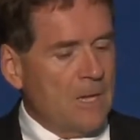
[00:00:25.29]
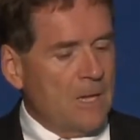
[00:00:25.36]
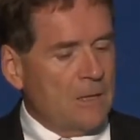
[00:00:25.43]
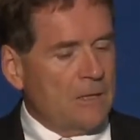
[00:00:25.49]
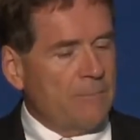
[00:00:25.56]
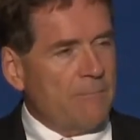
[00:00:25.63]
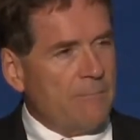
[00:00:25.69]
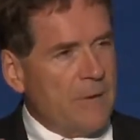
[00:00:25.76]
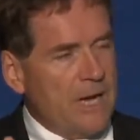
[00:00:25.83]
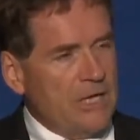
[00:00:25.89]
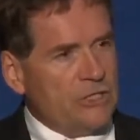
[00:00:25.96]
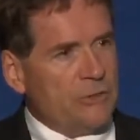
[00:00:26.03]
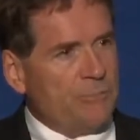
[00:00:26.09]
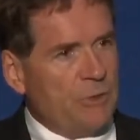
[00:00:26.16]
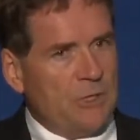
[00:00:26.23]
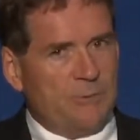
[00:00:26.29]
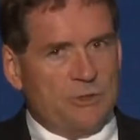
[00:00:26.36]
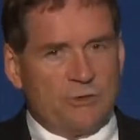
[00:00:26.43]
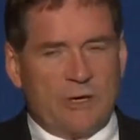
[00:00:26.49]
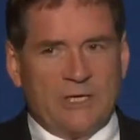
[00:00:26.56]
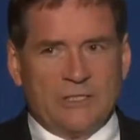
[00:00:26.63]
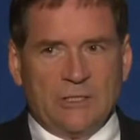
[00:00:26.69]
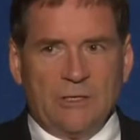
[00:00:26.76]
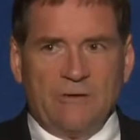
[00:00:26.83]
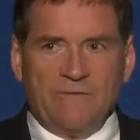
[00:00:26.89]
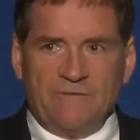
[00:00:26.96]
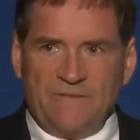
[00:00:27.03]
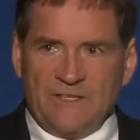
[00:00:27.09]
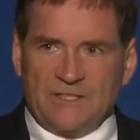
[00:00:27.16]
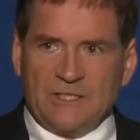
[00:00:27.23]
The major perpetrator of
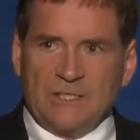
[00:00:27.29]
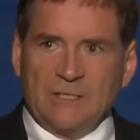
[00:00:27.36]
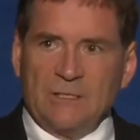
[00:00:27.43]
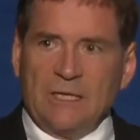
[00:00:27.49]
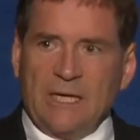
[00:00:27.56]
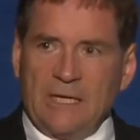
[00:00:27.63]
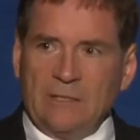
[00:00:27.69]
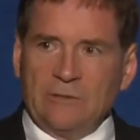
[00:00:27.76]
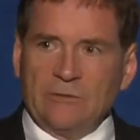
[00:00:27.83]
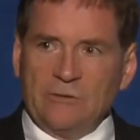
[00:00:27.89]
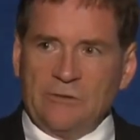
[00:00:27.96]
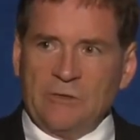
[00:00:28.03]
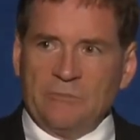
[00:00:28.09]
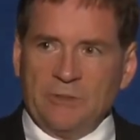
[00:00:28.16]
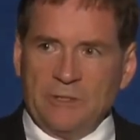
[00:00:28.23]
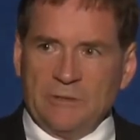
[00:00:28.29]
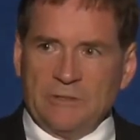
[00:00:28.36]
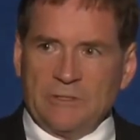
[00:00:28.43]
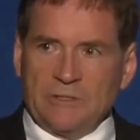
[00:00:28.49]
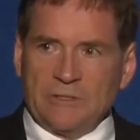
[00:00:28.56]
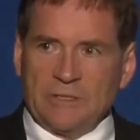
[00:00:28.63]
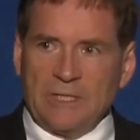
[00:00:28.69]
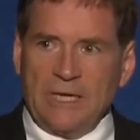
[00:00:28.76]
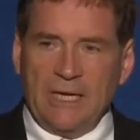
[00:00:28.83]
physical elderly abuse